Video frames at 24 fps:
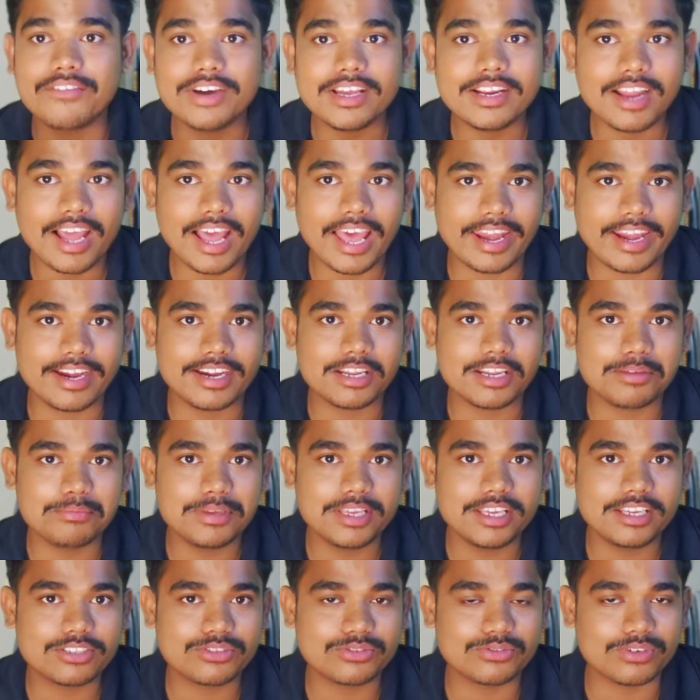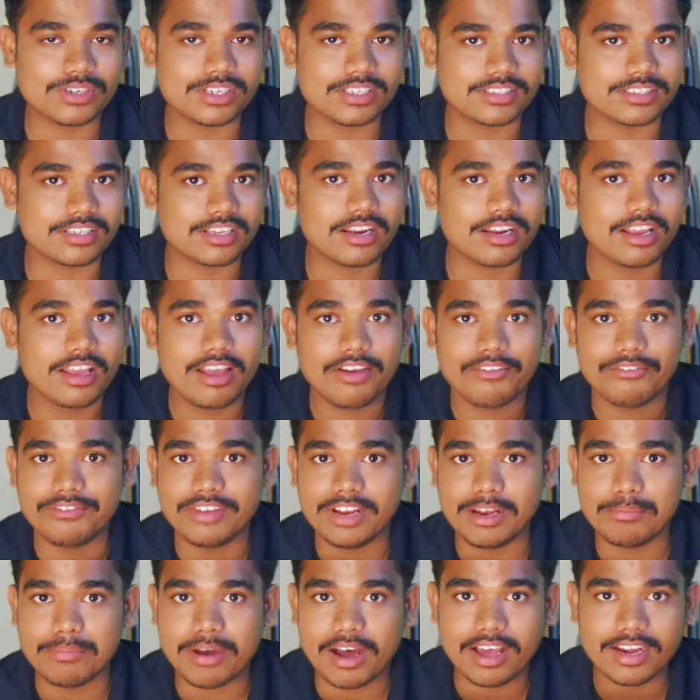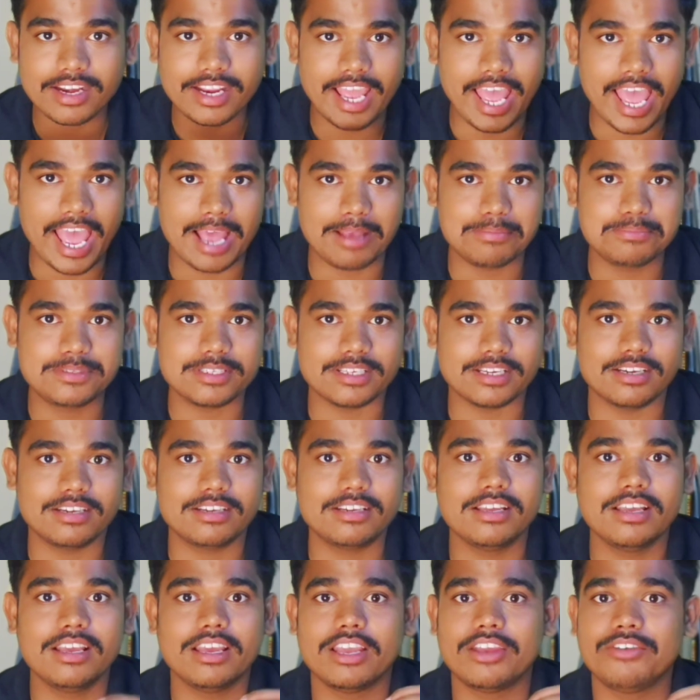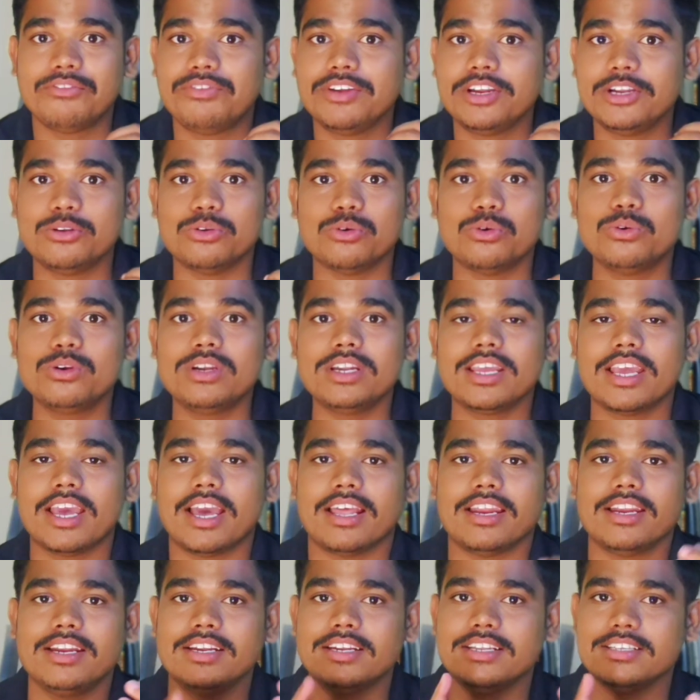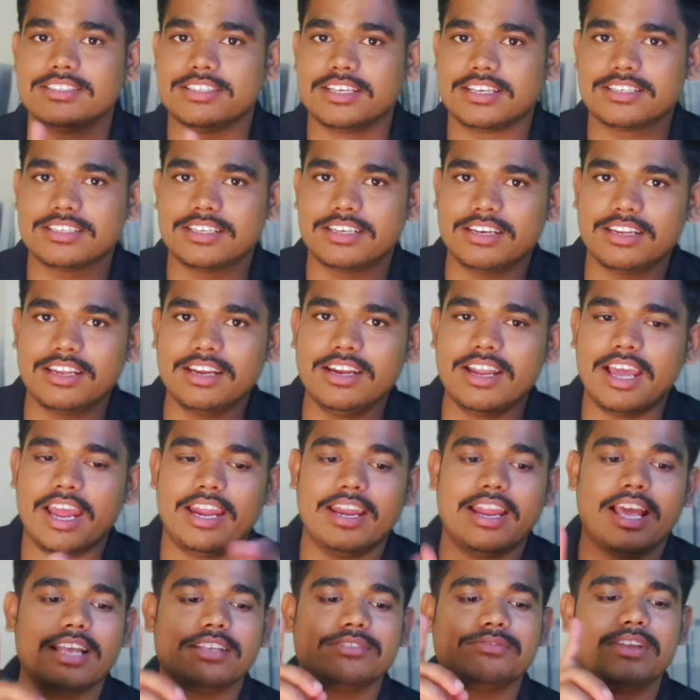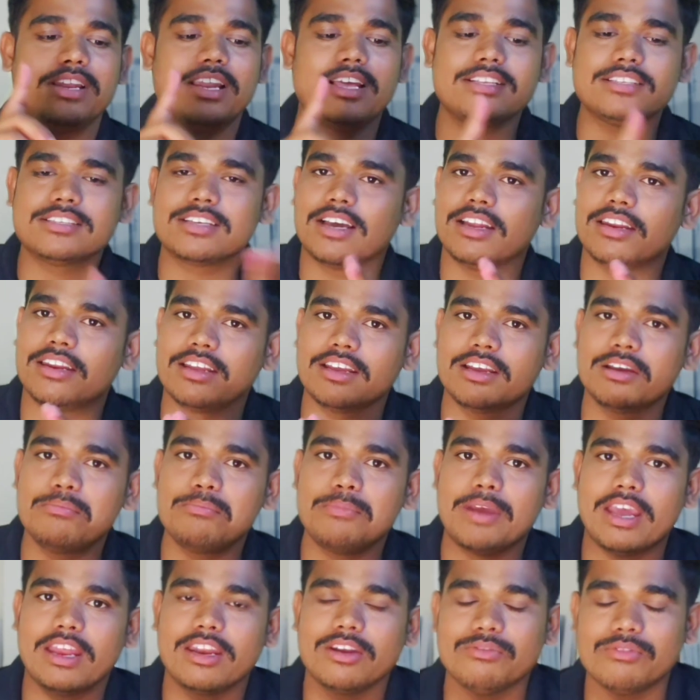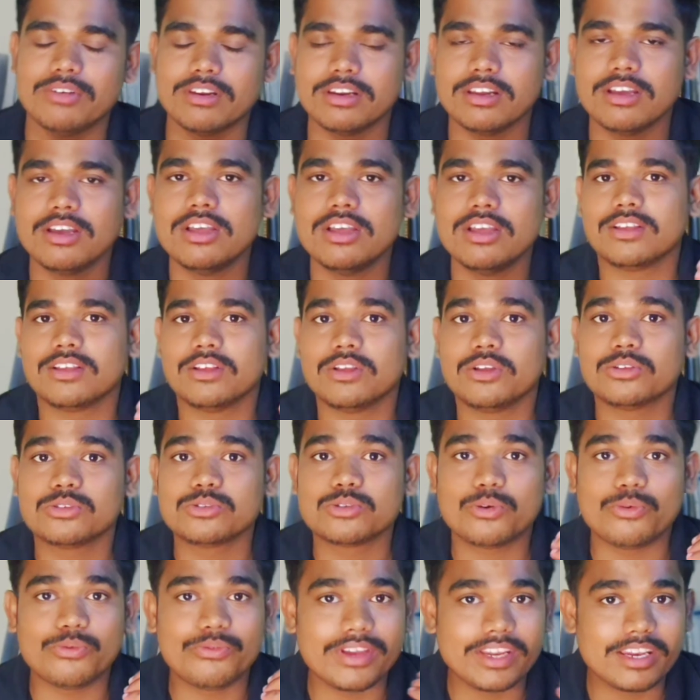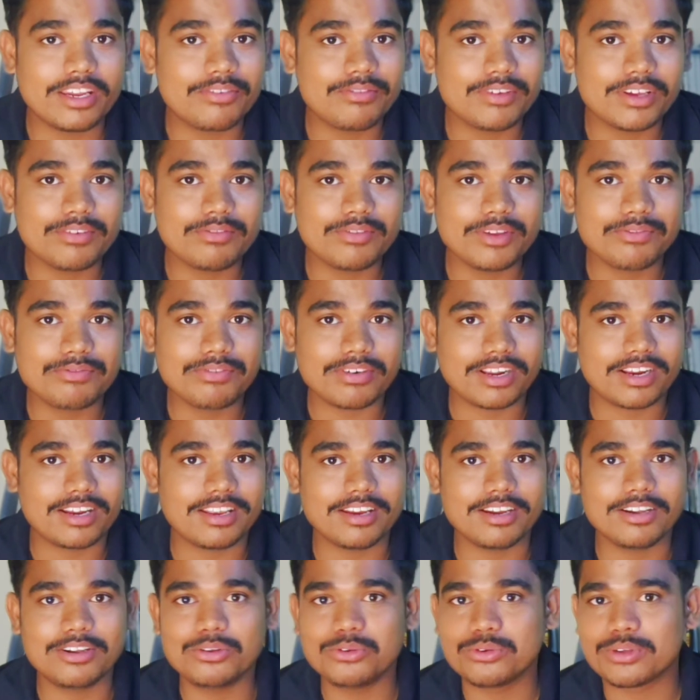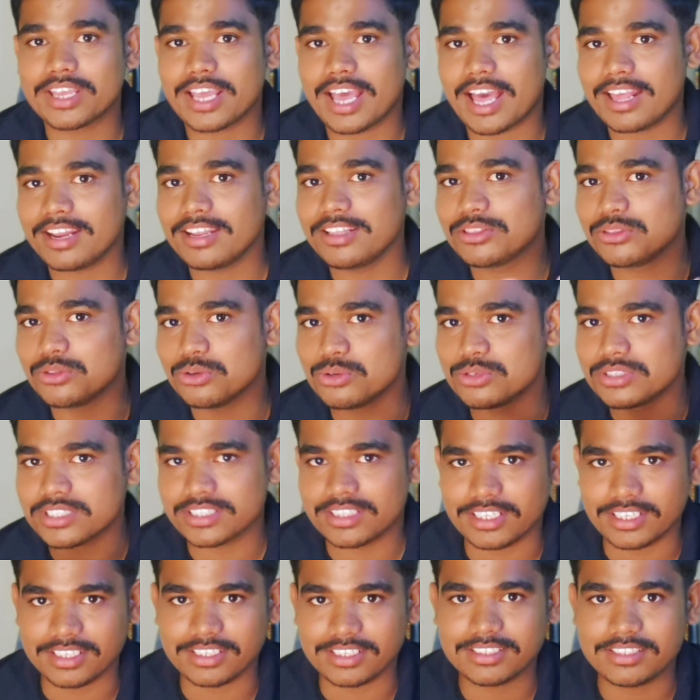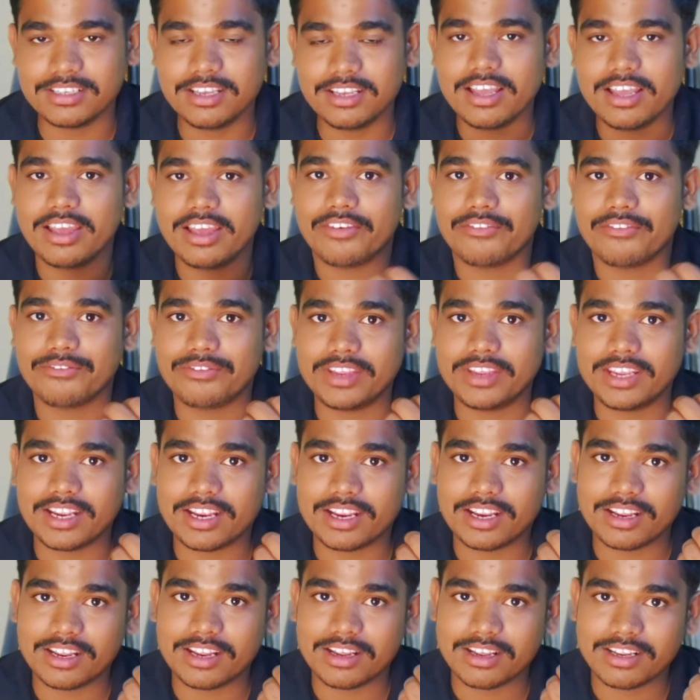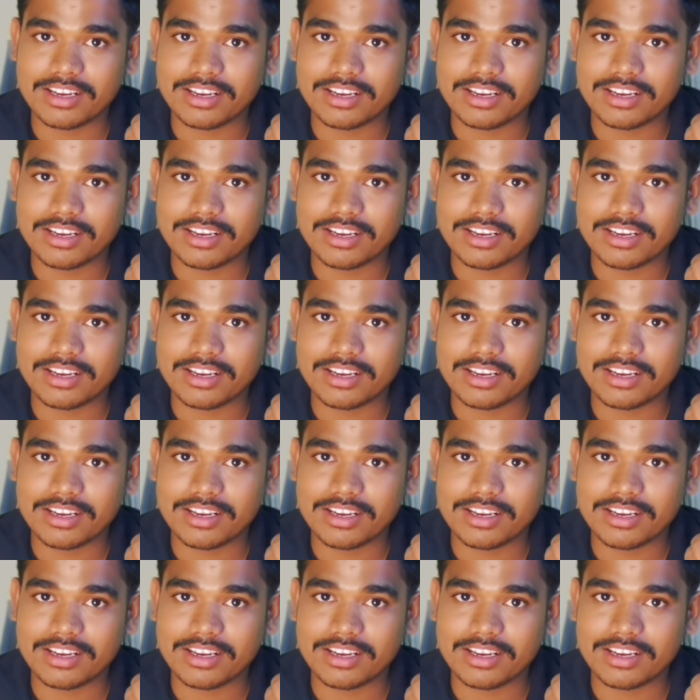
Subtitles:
Our anatomy HOD sir will mark absent if we don't carry dissection kit and as well as Cunningham manual. So whenever we forget to carry those things, we